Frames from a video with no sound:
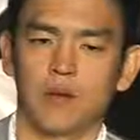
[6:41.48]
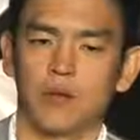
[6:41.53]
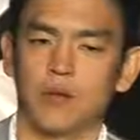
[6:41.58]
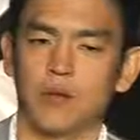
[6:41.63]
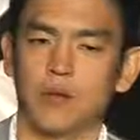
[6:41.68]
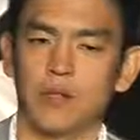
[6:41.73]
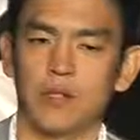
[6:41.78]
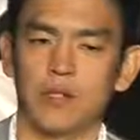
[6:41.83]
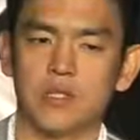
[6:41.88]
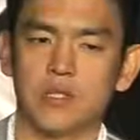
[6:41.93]

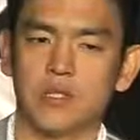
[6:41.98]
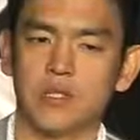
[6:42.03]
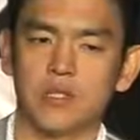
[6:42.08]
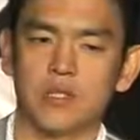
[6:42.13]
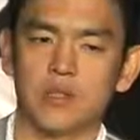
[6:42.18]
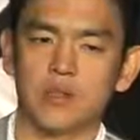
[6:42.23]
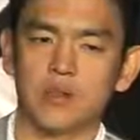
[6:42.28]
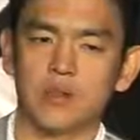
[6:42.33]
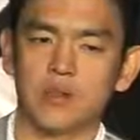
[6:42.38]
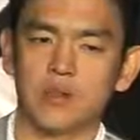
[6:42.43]
so it's
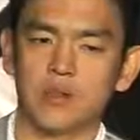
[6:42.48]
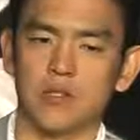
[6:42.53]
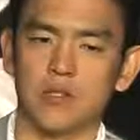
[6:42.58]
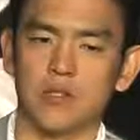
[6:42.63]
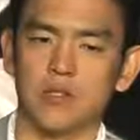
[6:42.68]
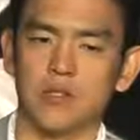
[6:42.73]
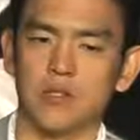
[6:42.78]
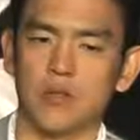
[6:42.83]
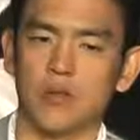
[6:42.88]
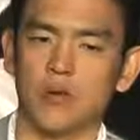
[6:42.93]
just
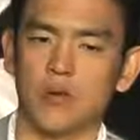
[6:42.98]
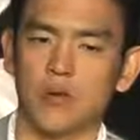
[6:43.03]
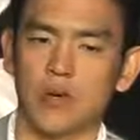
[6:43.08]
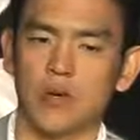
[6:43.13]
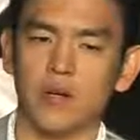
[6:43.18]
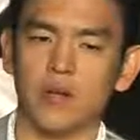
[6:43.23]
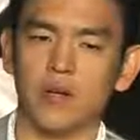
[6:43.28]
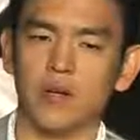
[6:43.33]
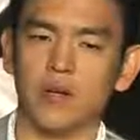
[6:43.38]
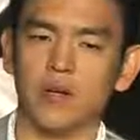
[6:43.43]
a
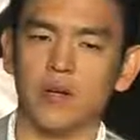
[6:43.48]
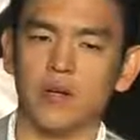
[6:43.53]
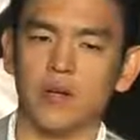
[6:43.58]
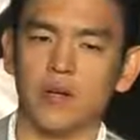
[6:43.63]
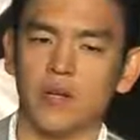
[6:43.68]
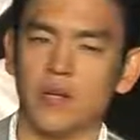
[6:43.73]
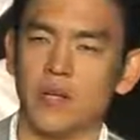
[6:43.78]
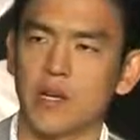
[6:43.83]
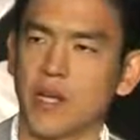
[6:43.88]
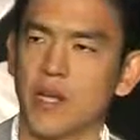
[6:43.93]
quick,
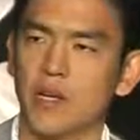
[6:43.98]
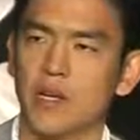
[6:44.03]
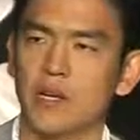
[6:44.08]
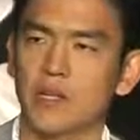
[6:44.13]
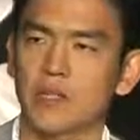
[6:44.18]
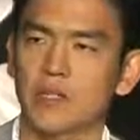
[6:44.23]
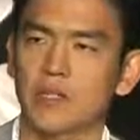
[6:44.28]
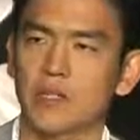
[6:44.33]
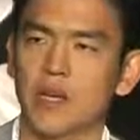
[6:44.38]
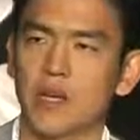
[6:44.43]

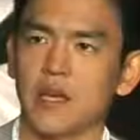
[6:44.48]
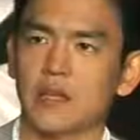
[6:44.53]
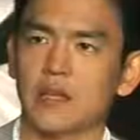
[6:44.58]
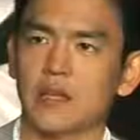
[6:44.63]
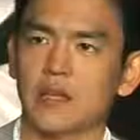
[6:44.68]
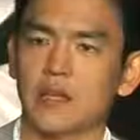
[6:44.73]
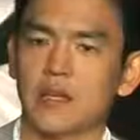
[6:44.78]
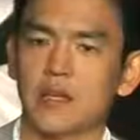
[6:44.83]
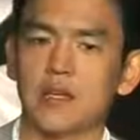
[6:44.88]
kinetic set.